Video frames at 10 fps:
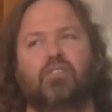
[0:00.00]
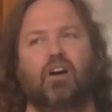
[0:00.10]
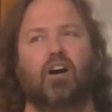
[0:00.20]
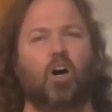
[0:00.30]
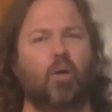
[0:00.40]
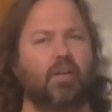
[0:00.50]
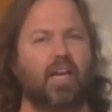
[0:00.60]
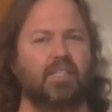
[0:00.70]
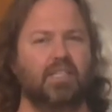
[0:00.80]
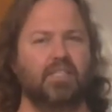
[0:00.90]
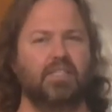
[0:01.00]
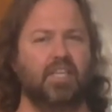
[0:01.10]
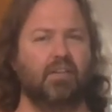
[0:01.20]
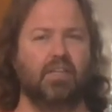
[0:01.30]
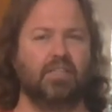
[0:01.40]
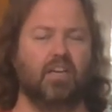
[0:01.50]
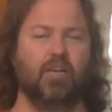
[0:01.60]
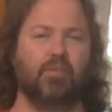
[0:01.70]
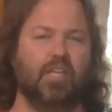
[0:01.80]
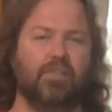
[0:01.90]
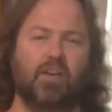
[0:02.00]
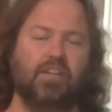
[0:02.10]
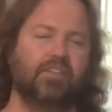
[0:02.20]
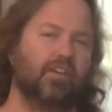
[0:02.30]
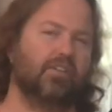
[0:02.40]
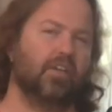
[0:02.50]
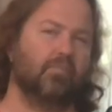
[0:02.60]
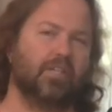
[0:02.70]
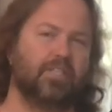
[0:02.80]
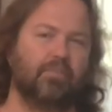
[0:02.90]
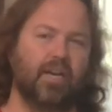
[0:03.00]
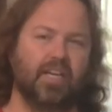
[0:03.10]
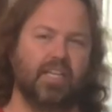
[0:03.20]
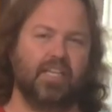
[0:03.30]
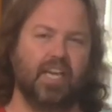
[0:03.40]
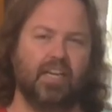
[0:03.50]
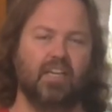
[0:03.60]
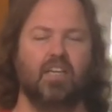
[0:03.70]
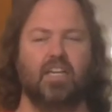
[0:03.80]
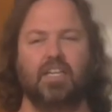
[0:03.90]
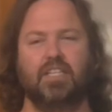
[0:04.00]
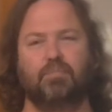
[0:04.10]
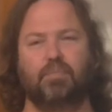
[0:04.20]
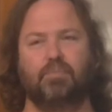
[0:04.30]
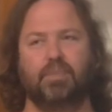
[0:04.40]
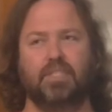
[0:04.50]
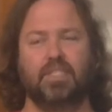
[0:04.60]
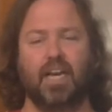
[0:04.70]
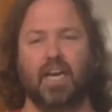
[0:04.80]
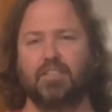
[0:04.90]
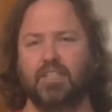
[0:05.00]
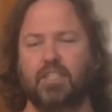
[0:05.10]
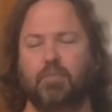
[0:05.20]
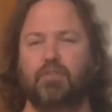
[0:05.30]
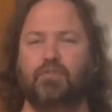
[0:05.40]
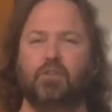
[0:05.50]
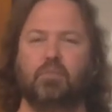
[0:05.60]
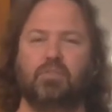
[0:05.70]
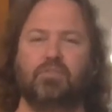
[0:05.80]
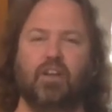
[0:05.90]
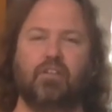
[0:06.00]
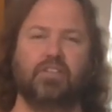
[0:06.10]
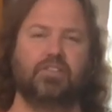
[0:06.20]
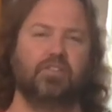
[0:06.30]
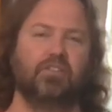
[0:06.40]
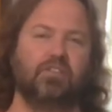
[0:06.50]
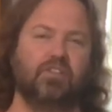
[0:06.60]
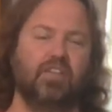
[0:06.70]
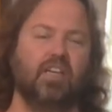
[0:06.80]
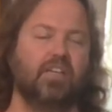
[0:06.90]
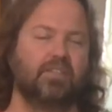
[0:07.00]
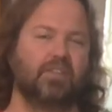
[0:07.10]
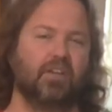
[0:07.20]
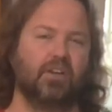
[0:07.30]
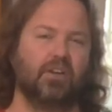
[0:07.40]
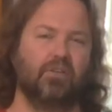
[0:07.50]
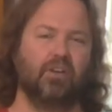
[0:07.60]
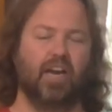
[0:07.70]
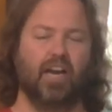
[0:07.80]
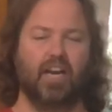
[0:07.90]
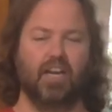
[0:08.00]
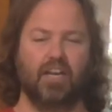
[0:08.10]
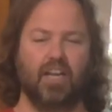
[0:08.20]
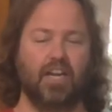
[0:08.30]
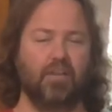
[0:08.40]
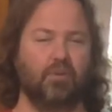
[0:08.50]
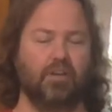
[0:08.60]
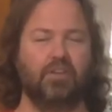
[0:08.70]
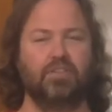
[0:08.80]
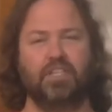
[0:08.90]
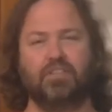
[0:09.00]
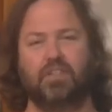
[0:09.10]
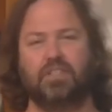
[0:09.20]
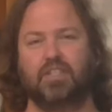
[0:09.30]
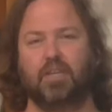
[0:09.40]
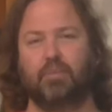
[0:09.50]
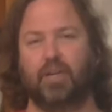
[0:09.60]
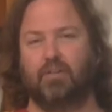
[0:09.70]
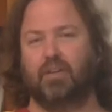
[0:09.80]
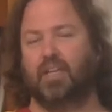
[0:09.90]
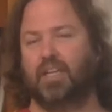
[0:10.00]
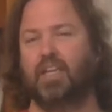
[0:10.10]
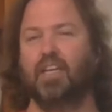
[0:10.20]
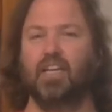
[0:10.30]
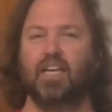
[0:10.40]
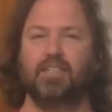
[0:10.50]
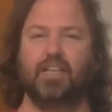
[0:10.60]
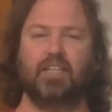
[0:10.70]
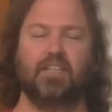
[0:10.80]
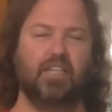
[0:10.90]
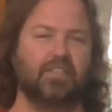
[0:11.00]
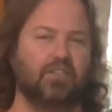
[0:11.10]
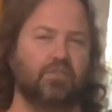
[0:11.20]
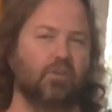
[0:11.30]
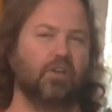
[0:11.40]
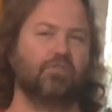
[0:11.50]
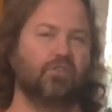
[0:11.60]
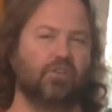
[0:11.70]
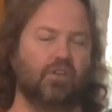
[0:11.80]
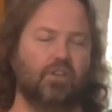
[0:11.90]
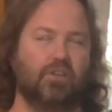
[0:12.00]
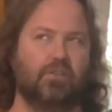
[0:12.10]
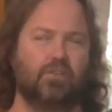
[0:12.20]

The Hobbit as a series, I believe. I don't know much about it yet. It is starting to be filmed very soon. So anyone who's interested, apparently, as acting as a dwarf or